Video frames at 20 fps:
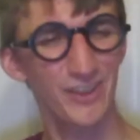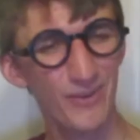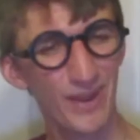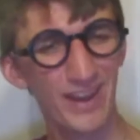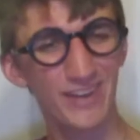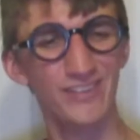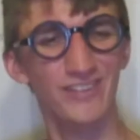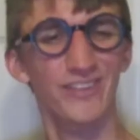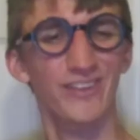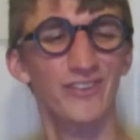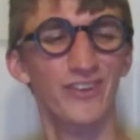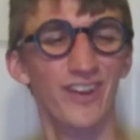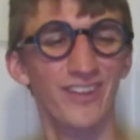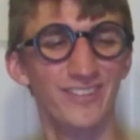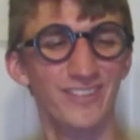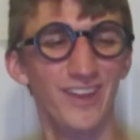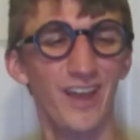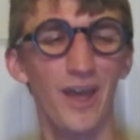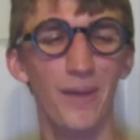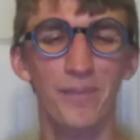you actually
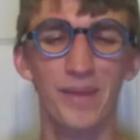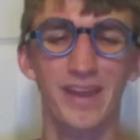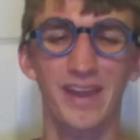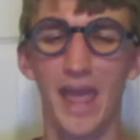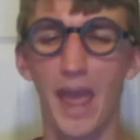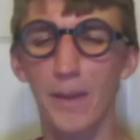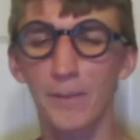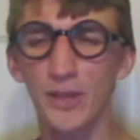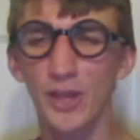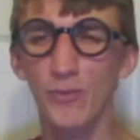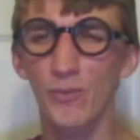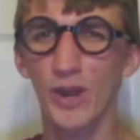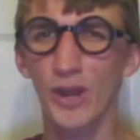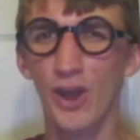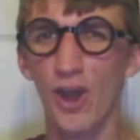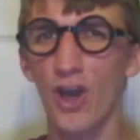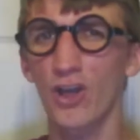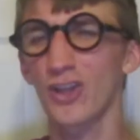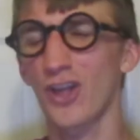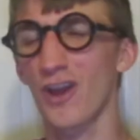dressed up and Emily went
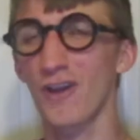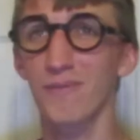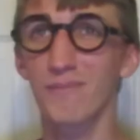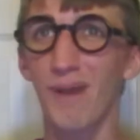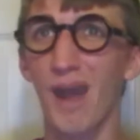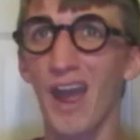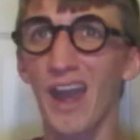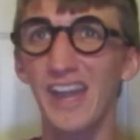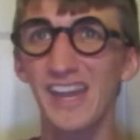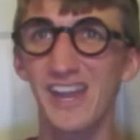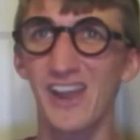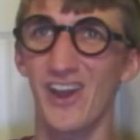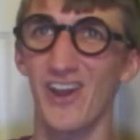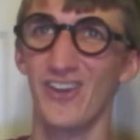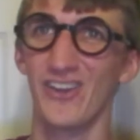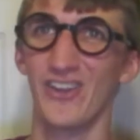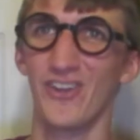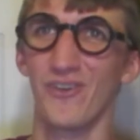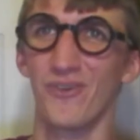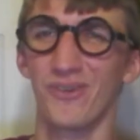all Hermione
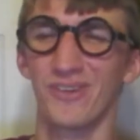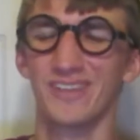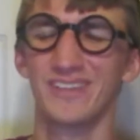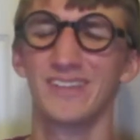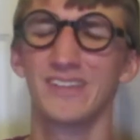on you.